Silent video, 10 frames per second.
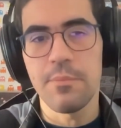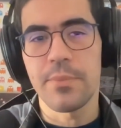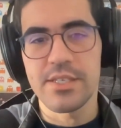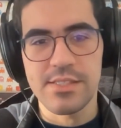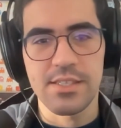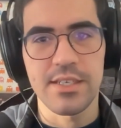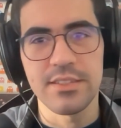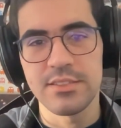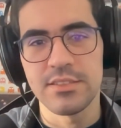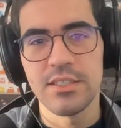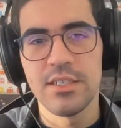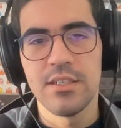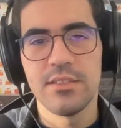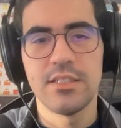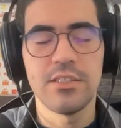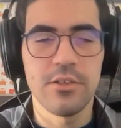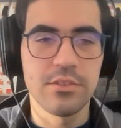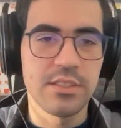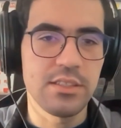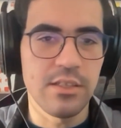presets that all
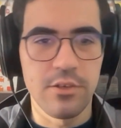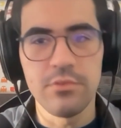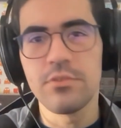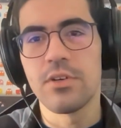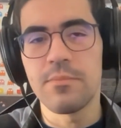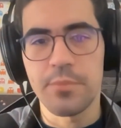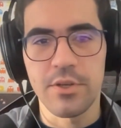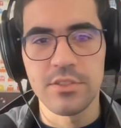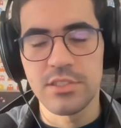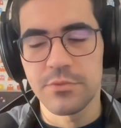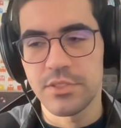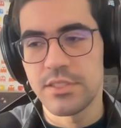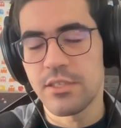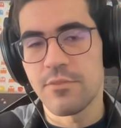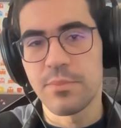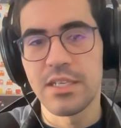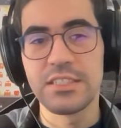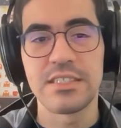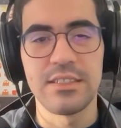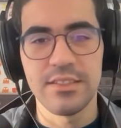the ongoing projects for the
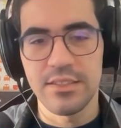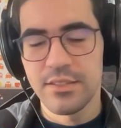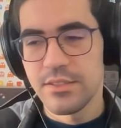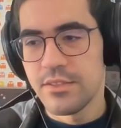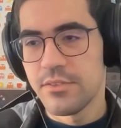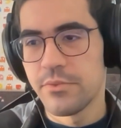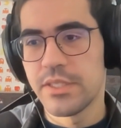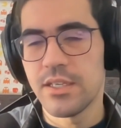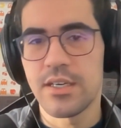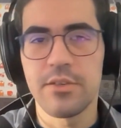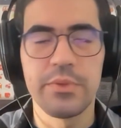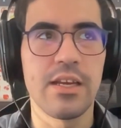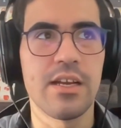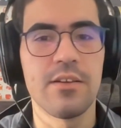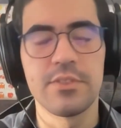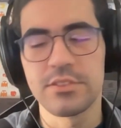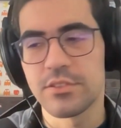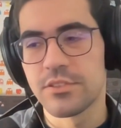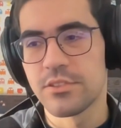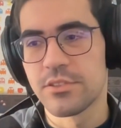decompilation we have.
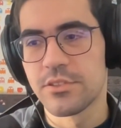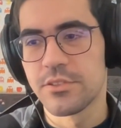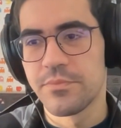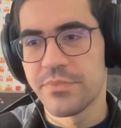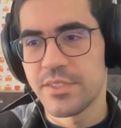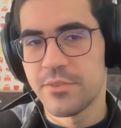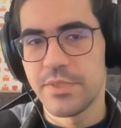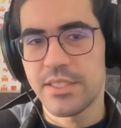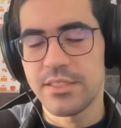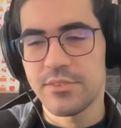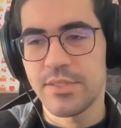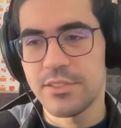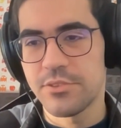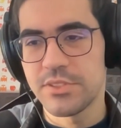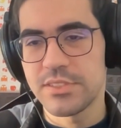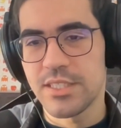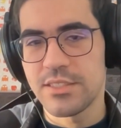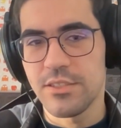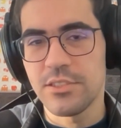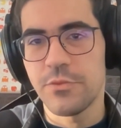So we can try to start
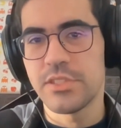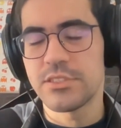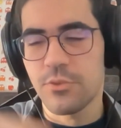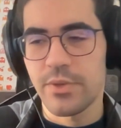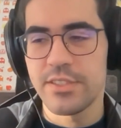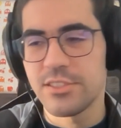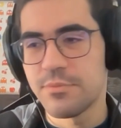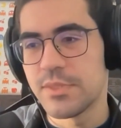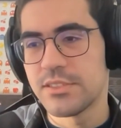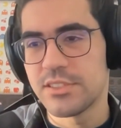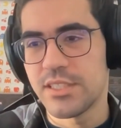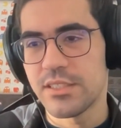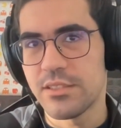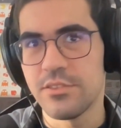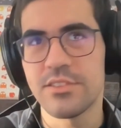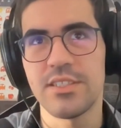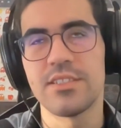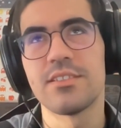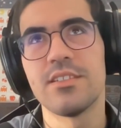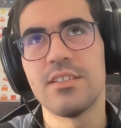not from scratch, but check.
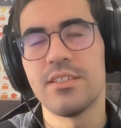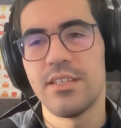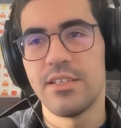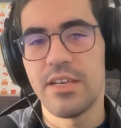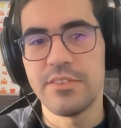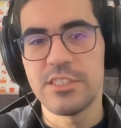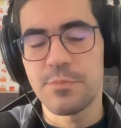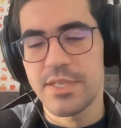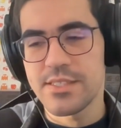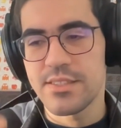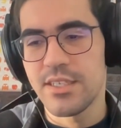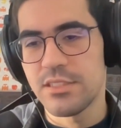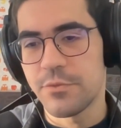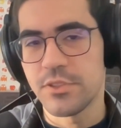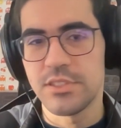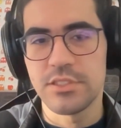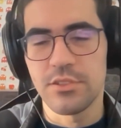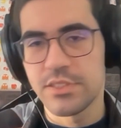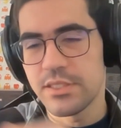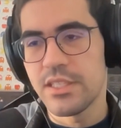Okay, I have this preset for this
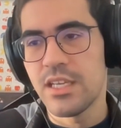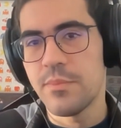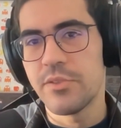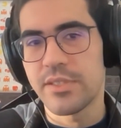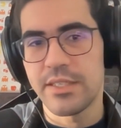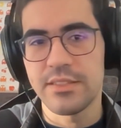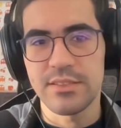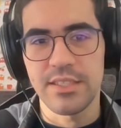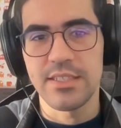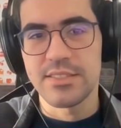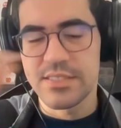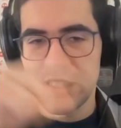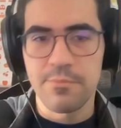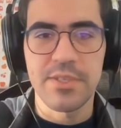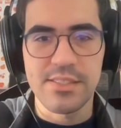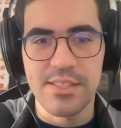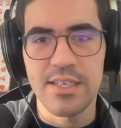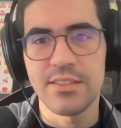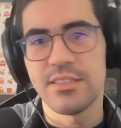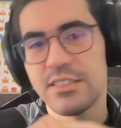other game. You can test the same
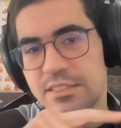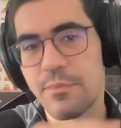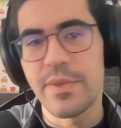preset, and it may